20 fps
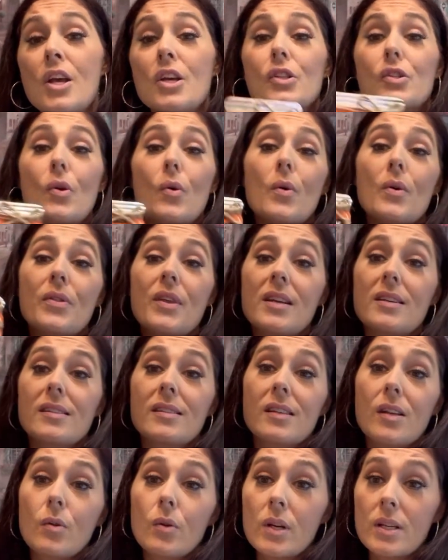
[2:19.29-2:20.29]
So they
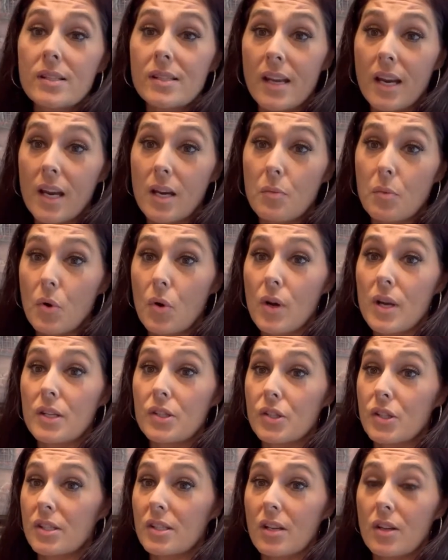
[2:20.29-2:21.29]
sit on a table. It's
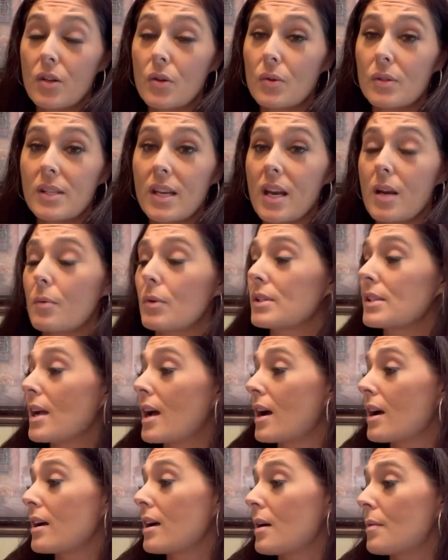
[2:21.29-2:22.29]
just a little
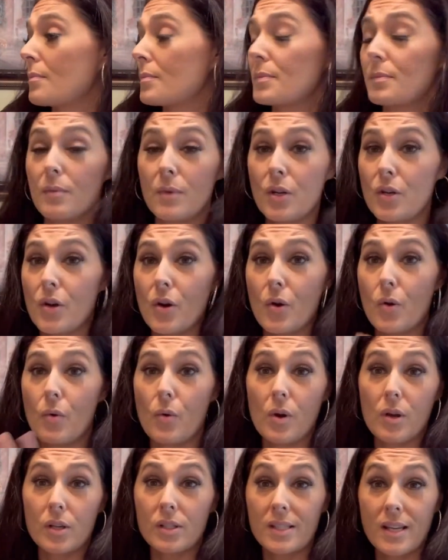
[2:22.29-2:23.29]
tabletop, you
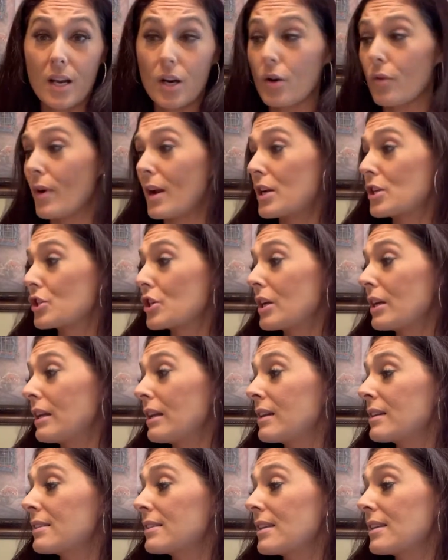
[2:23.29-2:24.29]
know, decoration, and
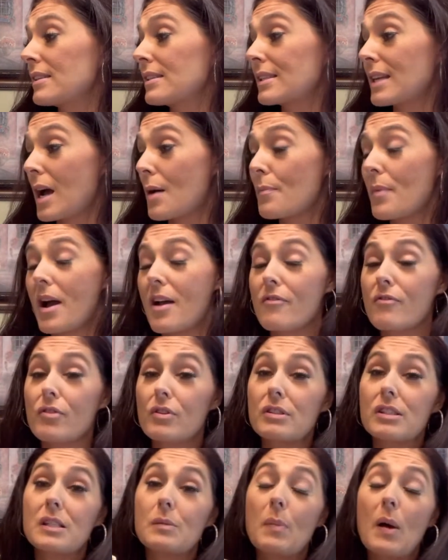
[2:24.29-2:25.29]
it says stop by for a
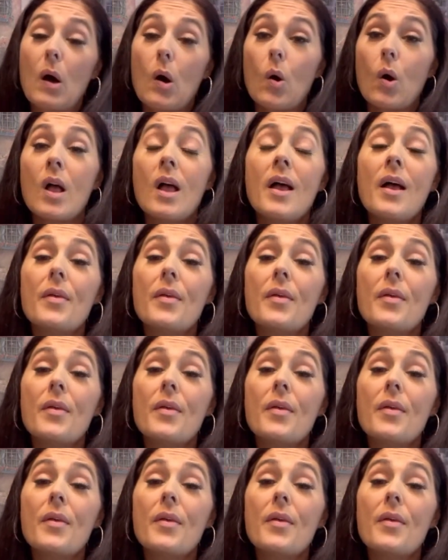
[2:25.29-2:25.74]
spell.